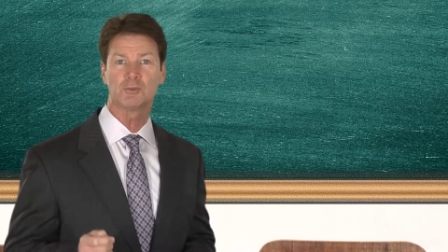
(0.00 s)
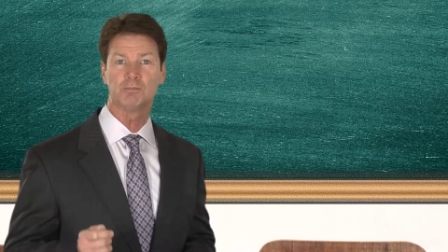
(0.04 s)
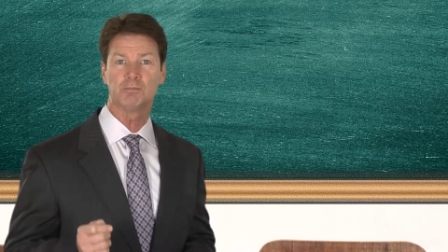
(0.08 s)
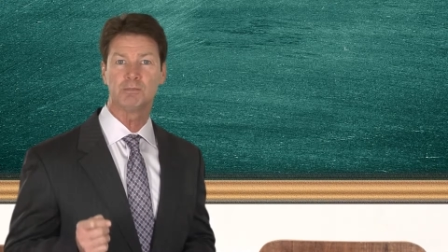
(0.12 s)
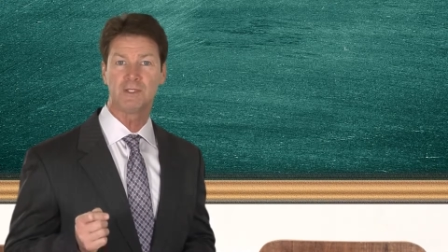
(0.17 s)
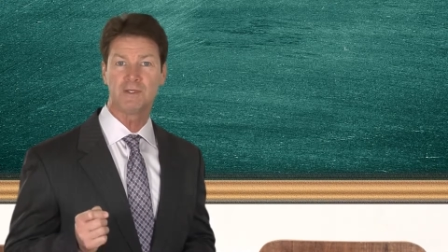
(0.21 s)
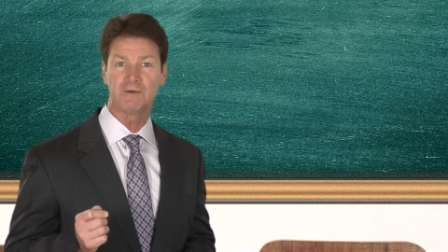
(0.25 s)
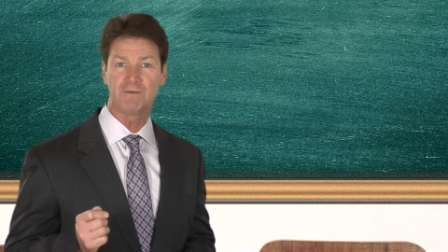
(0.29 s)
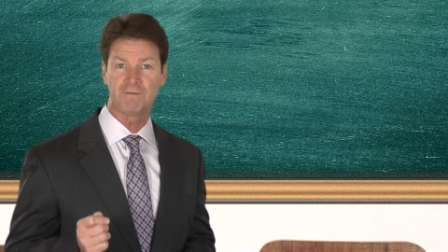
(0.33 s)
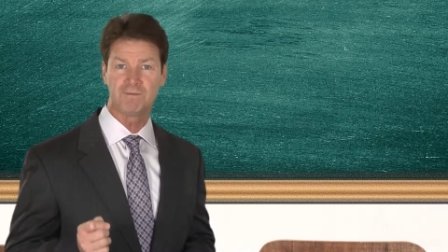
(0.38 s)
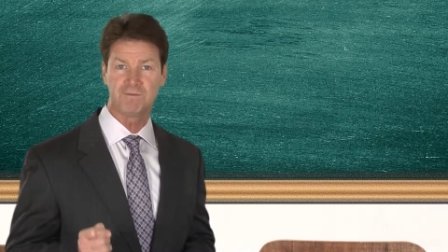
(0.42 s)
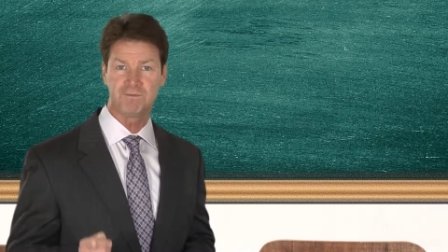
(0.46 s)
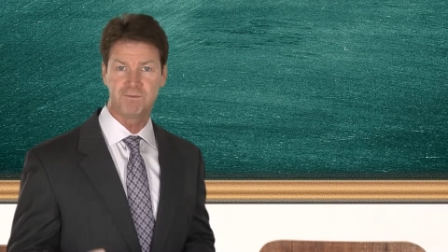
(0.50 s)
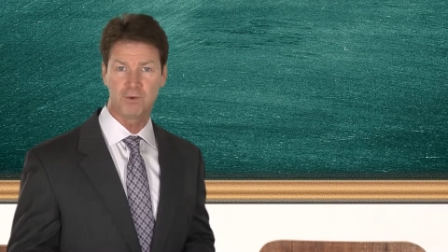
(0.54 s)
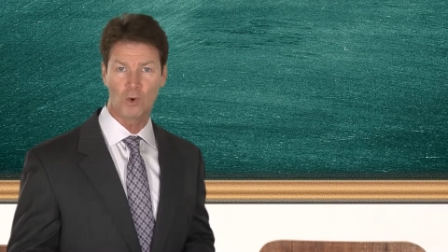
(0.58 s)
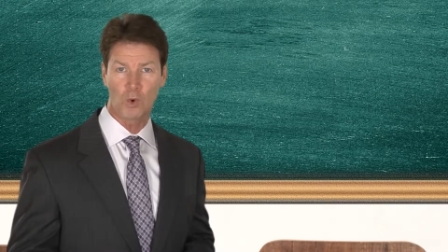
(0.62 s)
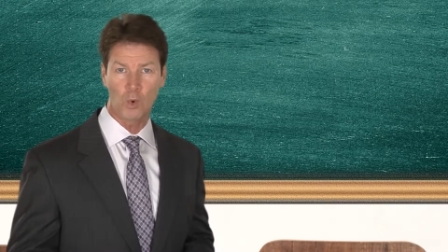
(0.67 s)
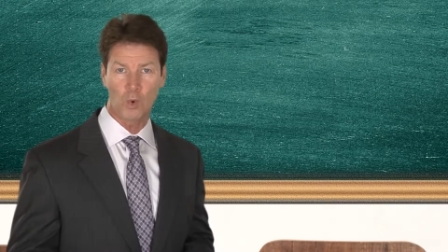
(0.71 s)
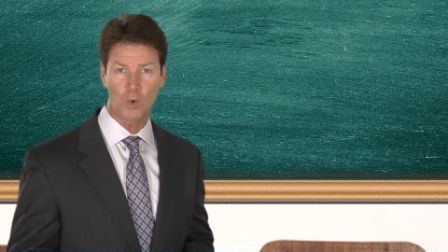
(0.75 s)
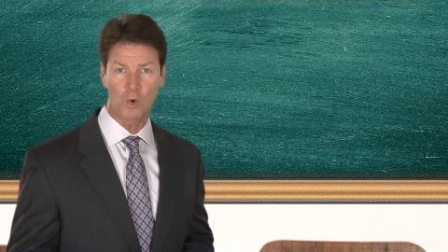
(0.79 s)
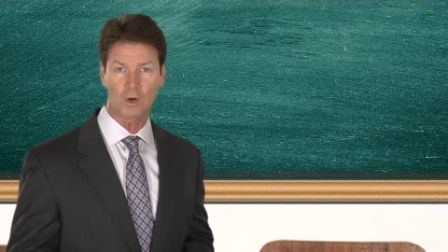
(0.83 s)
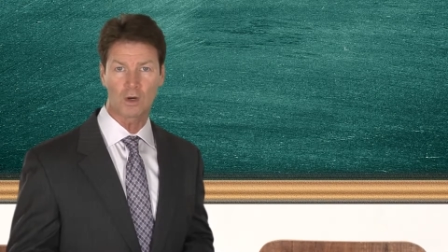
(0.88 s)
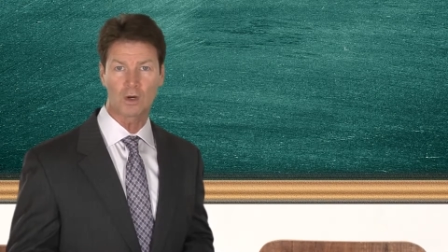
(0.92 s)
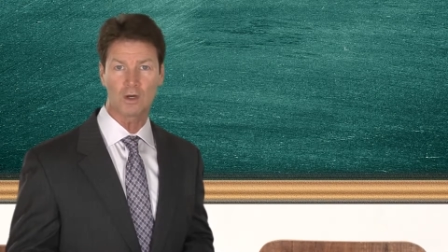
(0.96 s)

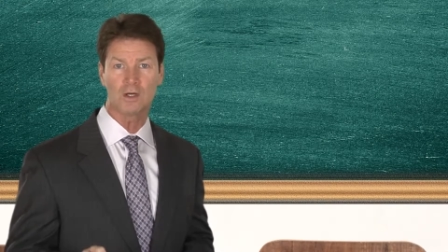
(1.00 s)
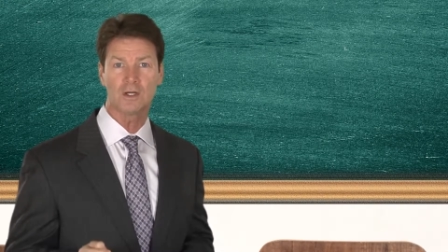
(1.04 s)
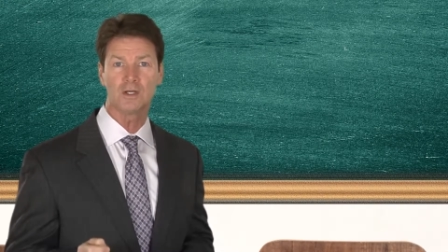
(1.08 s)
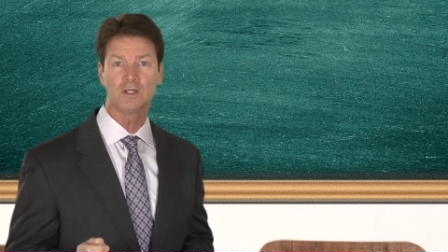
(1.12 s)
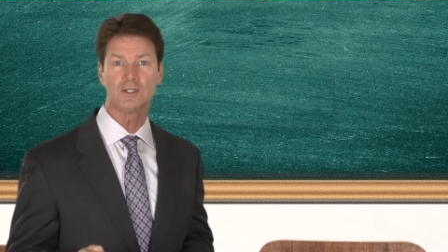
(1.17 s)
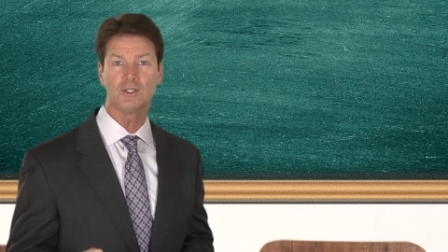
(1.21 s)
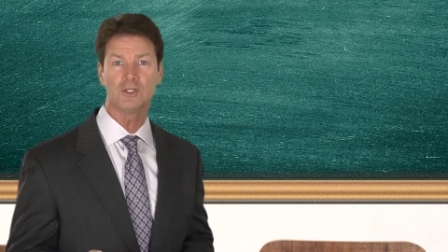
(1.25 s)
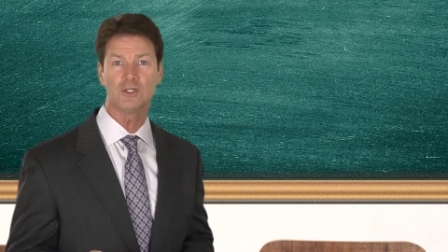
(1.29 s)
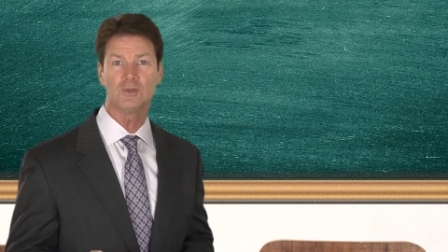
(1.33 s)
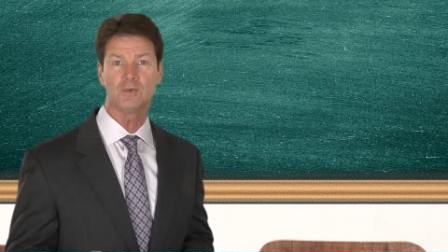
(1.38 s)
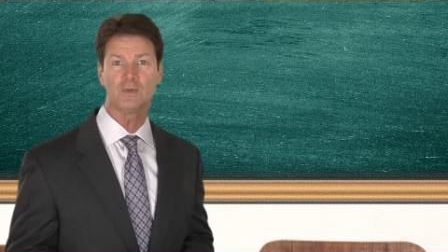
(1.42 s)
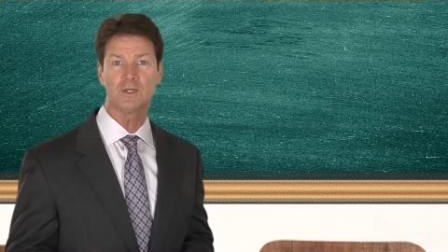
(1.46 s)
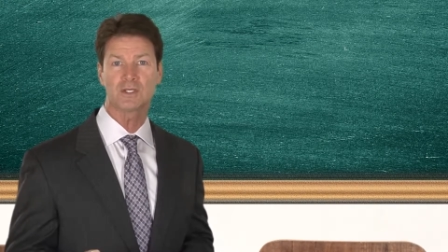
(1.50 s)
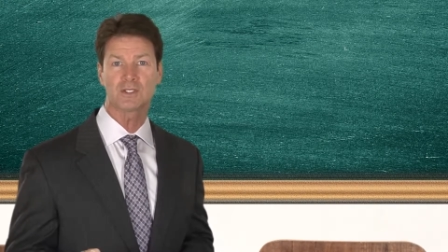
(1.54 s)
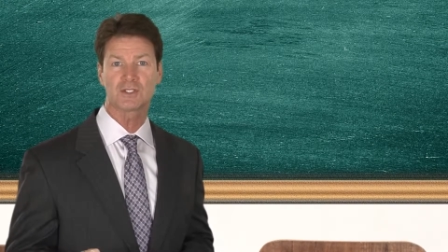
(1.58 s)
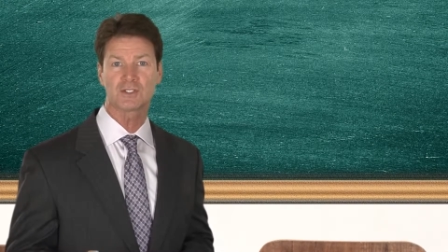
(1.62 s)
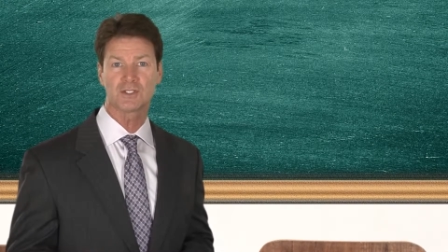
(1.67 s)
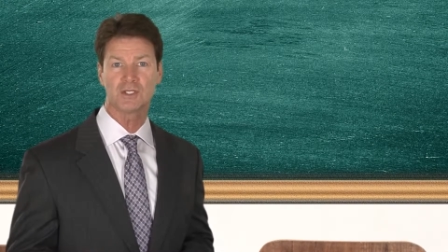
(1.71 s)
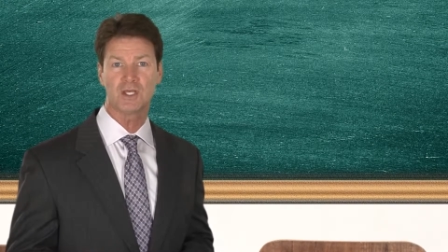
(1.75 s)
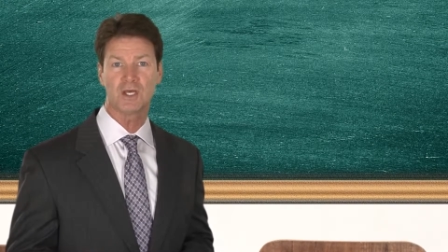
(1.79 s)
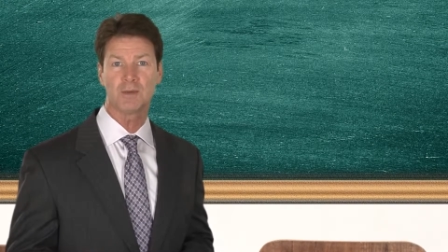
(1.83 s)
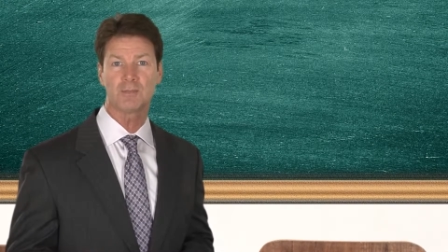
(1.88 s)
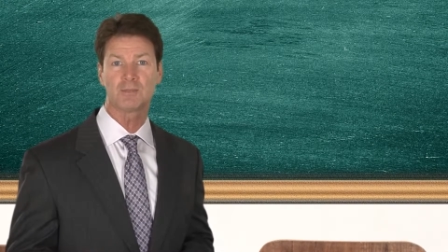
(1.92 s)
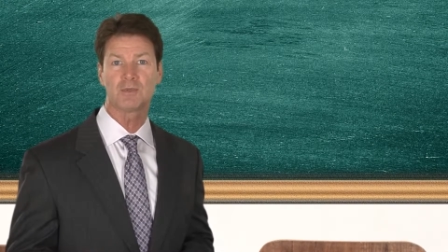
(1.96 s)
before you
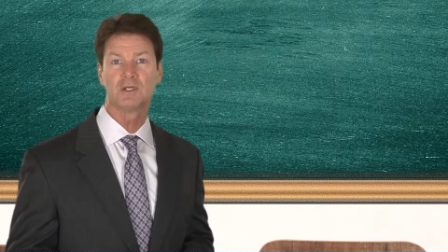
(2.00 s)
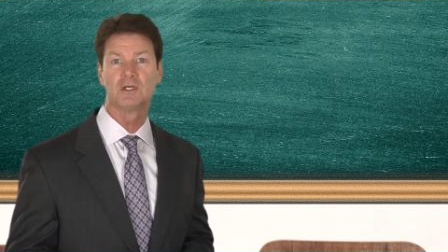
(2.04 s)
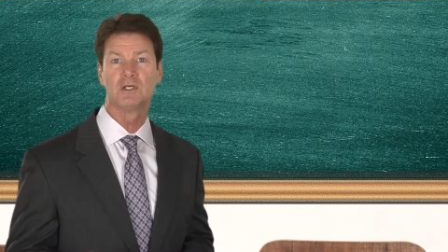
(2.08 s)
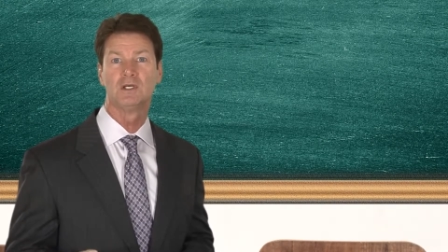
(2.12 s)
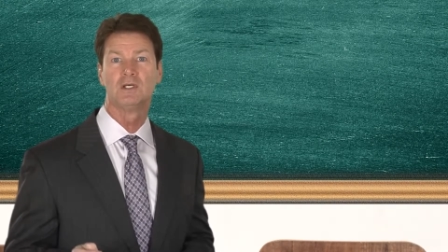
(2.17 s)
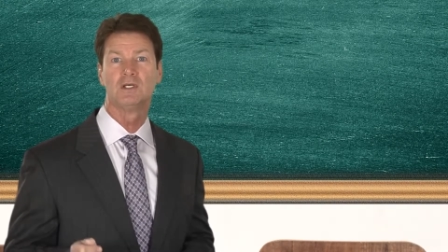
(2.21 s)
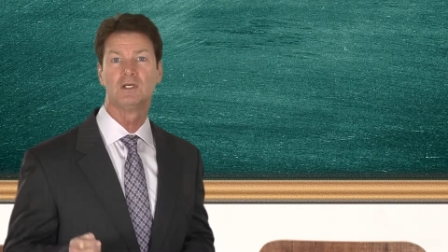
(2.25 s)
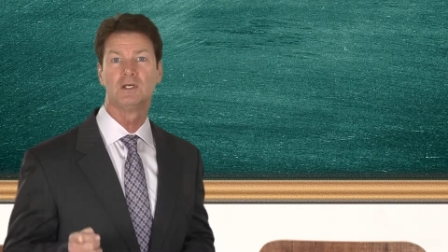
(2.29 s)
accept